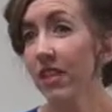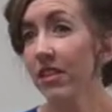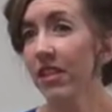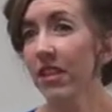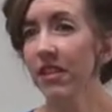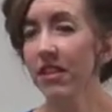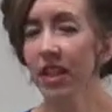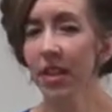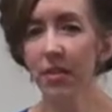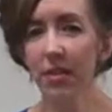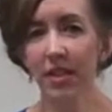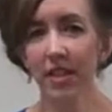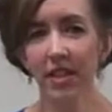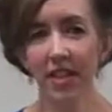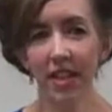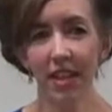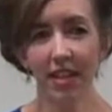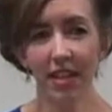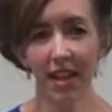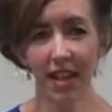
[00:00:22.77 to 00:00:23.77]
it sounds like we're
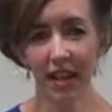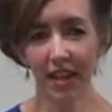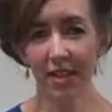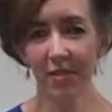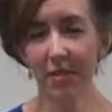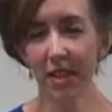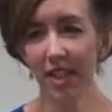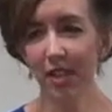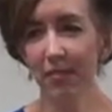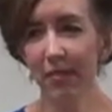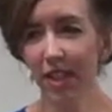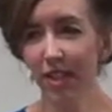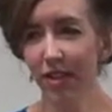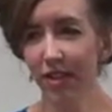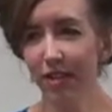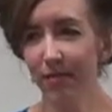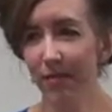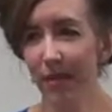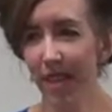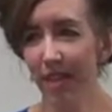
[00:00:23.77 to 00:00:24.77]
sending the guys mixed
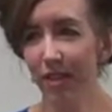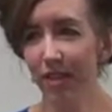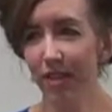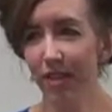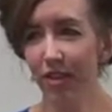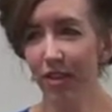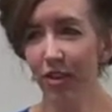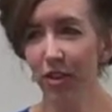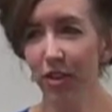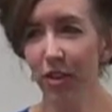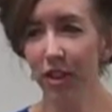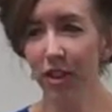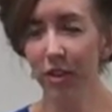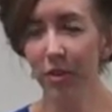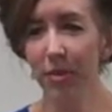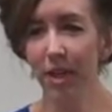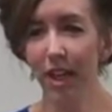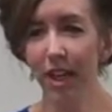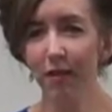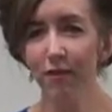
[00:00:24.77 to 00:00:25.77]
messages and they're a
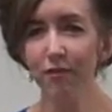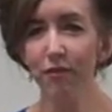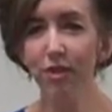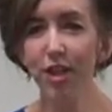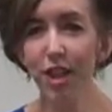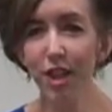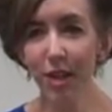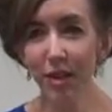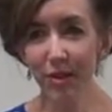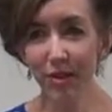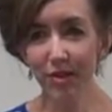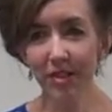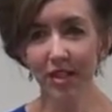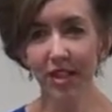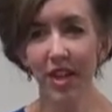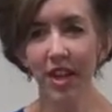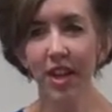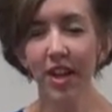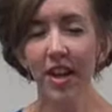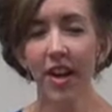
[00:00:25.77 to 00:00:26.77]
little bit
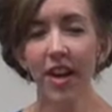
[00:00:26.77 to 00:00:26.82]
confused